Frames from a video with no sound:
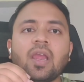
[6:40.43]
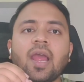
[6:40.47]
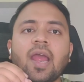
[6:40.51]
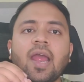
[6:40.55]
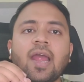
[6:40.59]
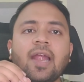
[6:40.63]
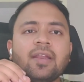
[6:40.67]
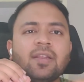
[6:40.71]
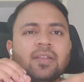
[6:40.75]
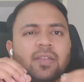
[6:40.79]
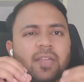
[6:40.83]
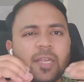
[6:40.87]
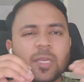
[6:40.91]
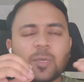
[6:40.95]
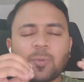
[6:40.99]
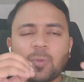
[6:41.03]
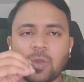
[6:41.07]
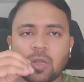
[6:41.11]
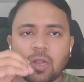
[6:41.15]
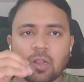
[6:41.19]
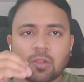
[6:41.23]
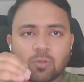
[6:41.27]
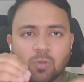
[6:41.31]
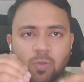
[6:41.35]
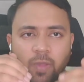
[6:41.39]
and it will
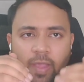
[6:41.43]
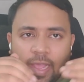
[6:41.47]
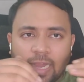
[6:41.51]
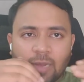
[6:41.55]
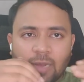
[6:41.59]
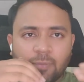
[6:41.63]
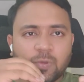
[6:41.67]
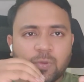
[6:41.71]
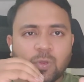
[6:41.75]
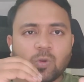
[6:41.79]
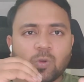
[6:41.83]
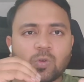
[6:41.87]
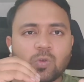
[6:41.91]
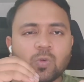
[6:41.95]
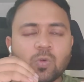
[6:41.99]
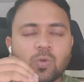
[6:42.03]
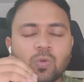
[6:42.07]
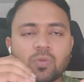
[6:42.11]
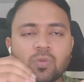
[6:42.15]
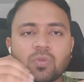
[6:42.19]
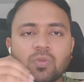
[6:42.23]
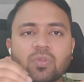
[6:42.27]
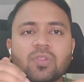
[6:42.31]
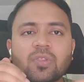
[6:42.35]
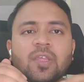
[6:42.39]
also help you
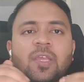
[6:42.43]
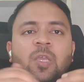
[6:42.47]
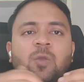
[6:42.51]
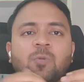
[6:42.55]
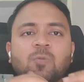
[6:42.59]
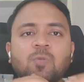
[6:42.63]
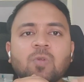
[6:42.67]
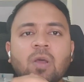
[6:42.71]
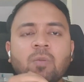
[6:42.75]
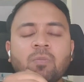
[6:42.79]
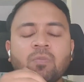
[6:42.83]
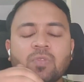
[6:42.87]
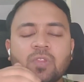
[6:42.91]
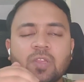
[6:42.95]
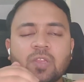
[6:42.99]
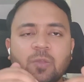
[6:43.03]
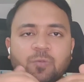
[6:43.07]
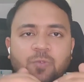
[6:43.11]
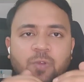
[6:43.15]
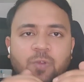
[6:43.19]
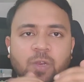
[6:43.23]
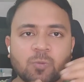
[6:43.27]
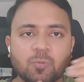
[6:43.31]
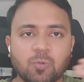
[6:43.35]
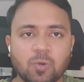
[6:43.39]
to think from
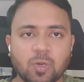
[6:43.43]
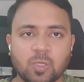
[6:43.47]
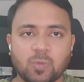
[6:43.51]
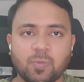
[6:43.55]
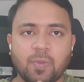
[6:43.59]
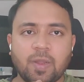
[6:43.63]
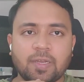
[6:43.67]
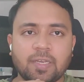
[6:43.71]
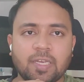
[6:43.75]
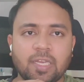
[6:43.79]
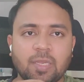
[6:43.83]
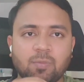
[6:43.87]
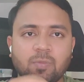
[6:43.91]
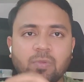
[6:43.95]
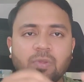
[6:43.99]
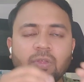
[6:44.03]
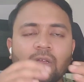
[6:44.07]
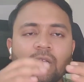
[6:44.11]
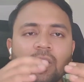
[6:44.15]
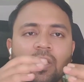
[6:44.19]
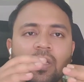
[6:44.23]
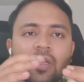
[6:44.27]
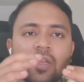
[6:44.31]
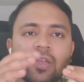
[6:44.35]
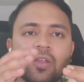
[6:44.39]
different perspective.
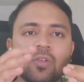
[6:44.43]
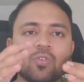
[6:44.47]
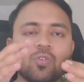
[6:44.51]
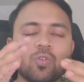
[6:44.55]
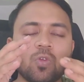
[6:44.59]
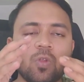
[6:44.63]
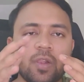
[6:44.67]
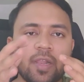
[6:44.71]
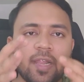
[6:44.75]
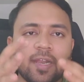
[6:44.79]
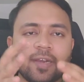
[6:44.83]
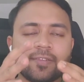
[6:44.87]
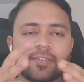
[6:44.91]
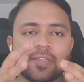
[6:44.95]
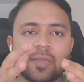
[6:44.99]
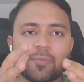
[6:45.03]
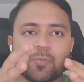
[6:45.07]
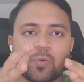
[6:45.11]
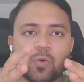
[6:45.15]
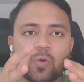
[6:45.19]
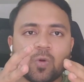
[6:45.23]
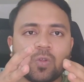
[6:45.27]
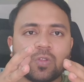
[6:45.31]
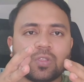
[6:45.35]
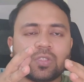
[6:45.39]
So let's
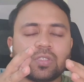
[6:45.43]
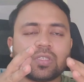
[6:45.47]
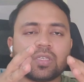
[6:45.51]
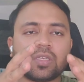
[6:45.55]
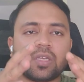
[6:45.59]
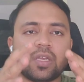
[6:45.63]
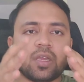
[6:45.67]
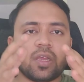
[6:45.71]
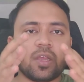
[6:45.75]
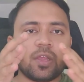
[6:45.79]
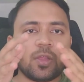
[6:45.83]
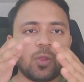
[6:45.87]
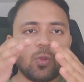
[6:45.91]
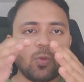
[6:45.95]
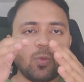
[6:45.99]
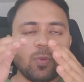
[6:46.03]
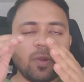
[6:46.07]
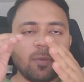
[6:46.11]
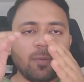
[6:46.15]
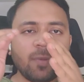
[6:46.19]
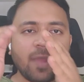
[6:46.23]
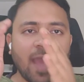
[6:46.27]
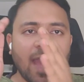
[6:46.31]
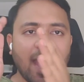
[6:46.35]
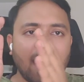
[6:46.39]
suppose you
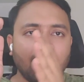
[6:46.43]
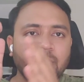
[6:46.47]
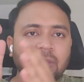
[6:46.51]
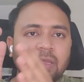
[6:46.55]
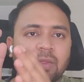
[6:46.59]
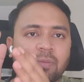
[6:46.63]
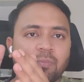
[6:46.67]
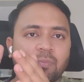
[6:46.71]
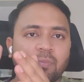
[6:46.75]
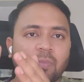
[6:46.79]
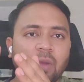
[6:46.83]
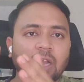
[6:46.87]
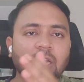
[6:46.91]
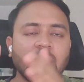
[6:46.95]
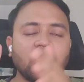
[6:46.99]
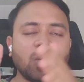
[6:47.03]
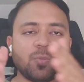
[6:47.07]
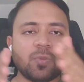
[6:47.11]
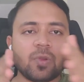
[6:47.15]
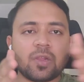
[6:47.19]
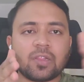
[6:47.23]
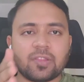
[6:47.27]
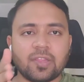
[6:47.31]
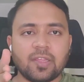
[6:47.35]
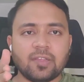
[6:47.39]
will be having
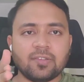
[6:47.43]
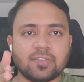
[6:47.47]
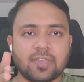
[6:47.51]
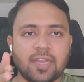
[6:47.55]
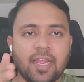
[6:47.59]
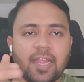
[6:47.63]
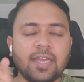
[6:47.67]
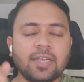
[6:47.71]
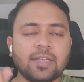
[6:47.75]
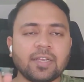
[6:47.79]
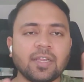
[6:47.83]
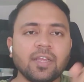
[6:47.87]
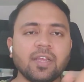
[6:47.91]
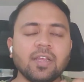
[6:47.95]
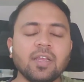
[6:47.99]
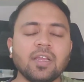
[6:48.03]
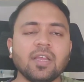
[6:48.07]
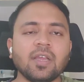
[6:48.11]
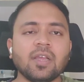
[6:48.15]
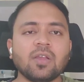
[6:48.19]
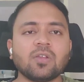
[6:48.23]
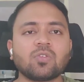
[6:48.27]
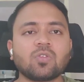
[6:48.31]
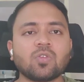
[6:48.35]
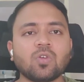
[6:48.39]
multiple things, right?
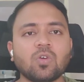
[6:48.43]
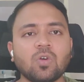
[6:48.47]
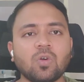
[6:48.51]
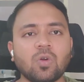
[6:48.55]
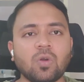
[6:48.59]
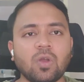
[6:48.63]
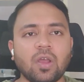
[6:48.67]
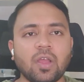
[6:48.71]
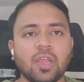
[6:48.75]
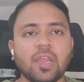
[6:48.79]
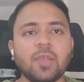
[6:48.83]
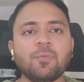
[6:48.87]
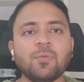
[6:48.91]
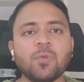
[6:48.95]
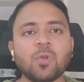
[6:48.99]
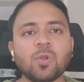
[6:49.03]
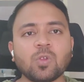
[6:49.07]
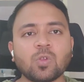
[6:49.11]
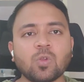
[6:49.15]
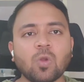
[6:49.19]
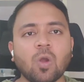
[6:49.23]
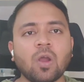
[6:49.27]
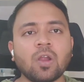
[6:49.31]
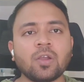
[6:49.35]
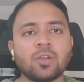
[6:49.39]
So if you
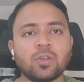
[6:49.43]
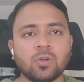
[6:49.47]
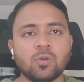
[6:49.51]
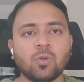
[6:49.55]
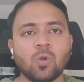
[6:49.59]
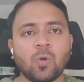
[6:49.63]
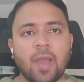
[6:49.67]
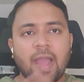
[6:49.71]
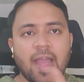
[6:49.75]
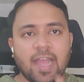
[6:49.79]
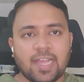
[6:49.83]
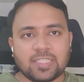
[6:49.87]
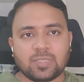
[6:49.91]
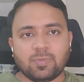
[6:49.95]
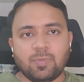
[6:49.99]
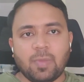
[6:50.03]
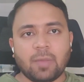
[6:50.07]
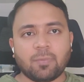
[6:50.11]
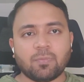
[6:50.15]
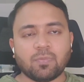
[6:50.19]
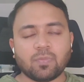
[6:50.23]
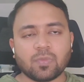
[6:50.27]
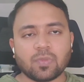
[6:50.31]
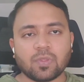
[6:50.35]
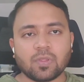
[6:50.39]
don't know
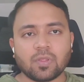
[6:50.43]
HasMap,